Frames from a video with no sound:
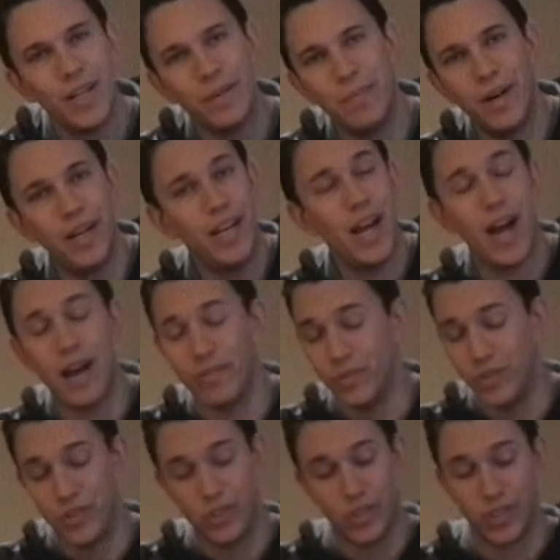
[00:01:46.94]
But yeah, it
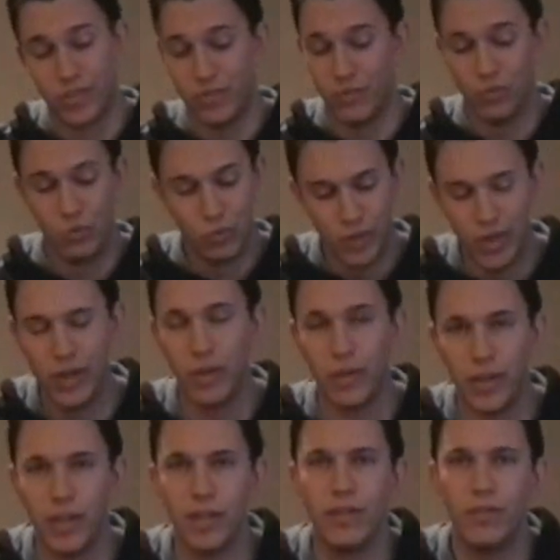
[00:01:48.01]
was just
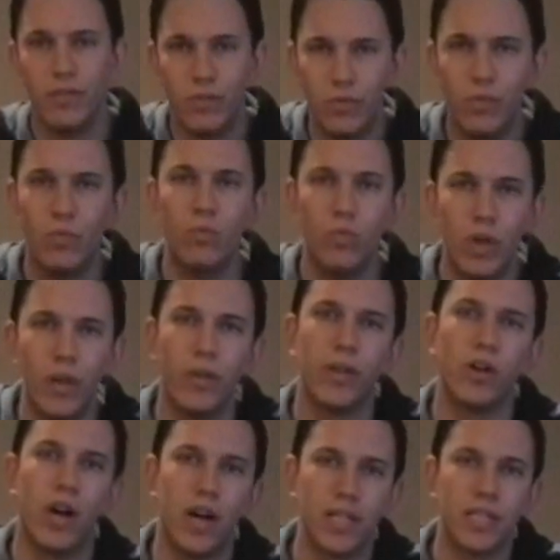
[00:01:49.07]
really, really
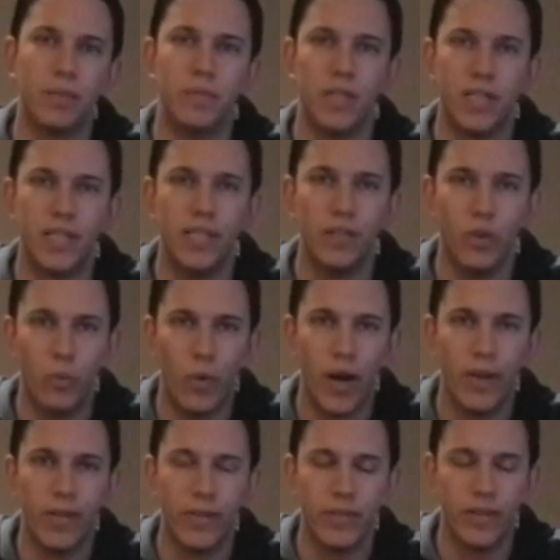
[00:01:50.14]
awesome to see the
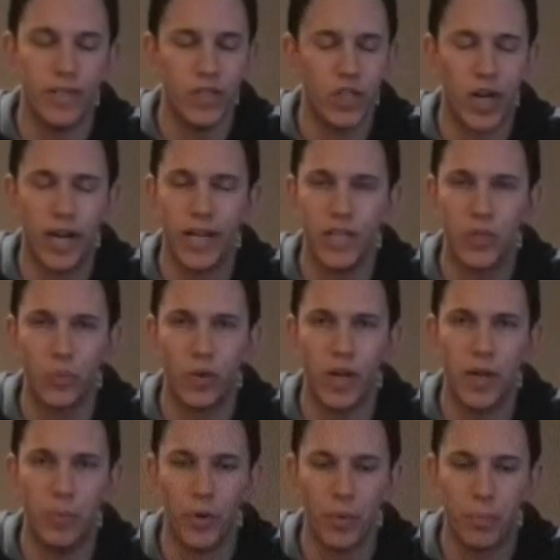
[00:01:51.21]
way that the Giants were
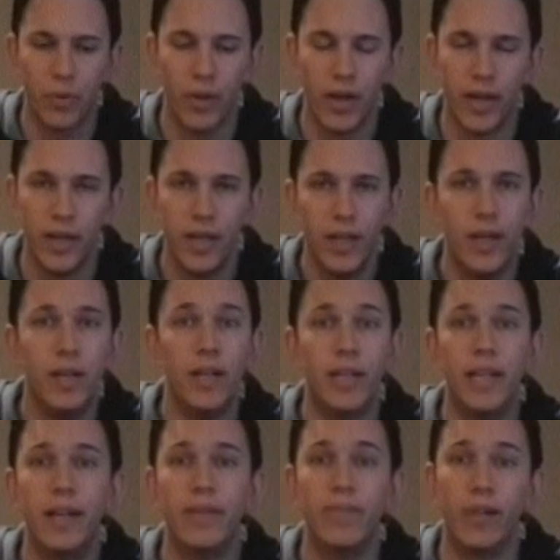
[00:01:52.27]
able to play.
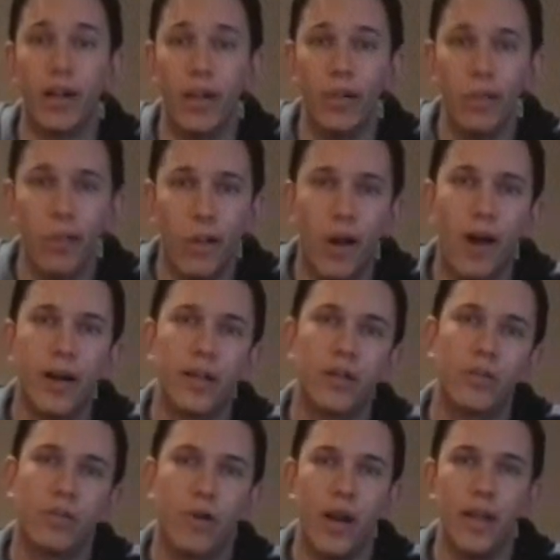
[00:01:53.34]
Give a lot of
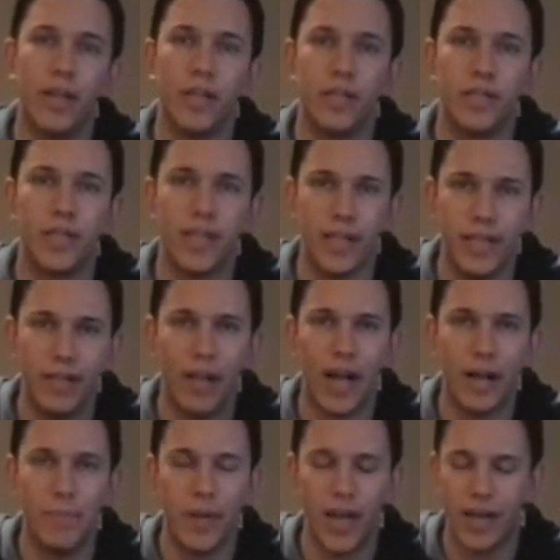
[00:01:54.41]
credit to
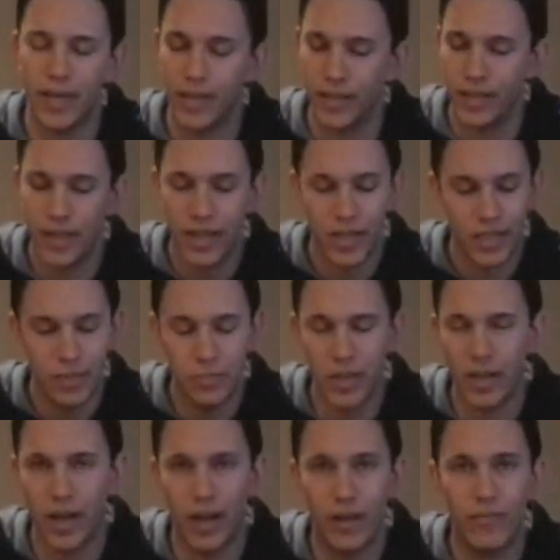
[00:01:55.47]
Eli Manning.
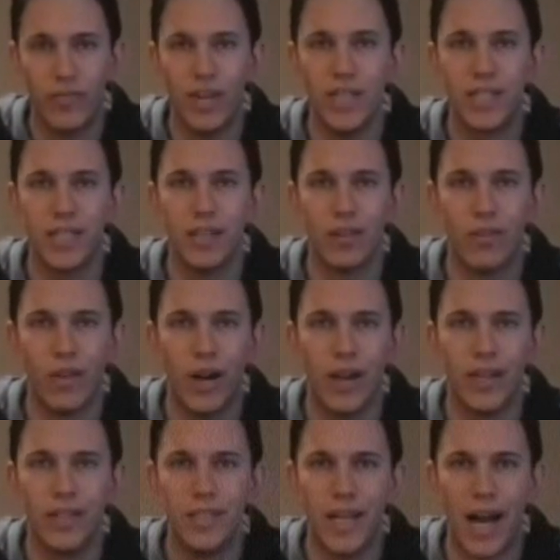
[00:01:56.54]
Been facing a
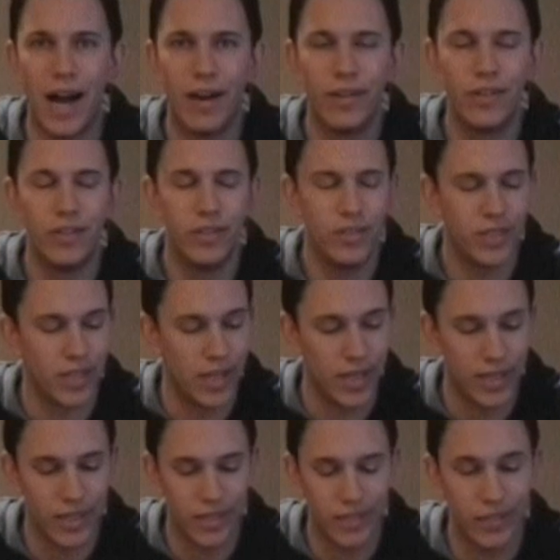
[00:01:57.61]
lot of doubters,
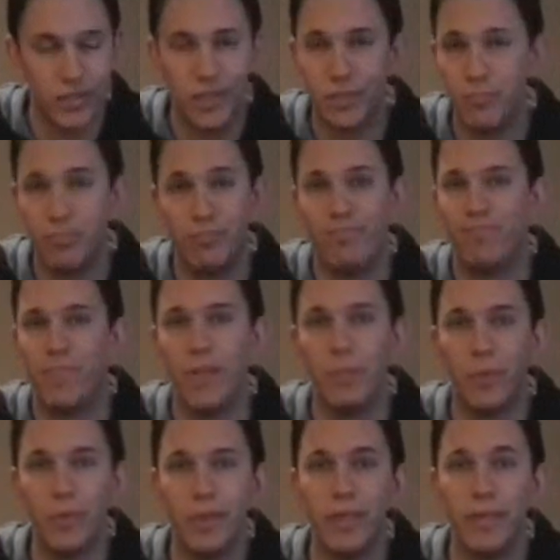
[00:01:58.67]
and
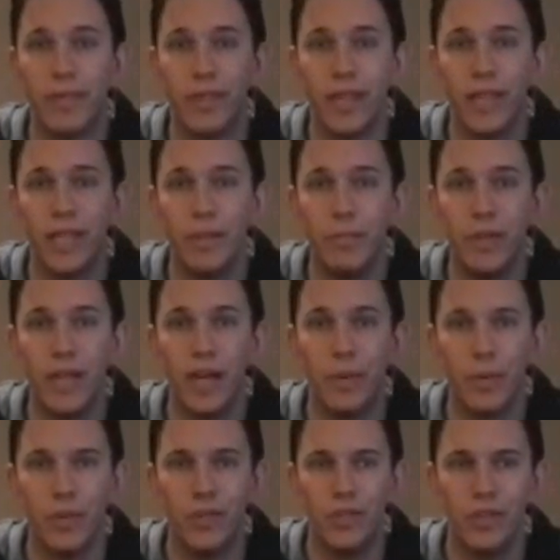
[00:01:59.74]
people didn't think he'd be
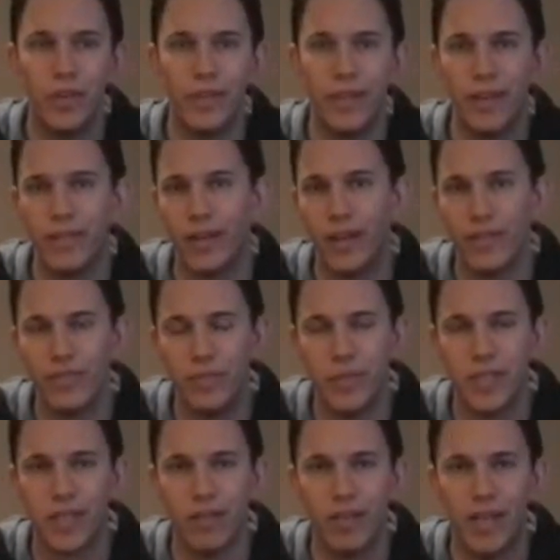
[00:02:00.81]
able to do it. They thought of him
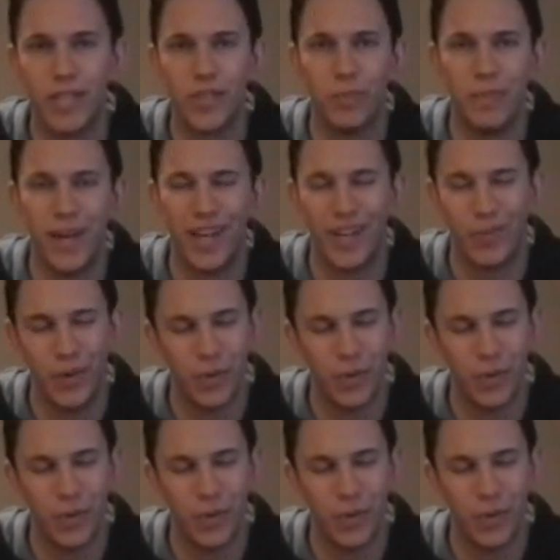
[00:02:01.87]
as the lesser Manning.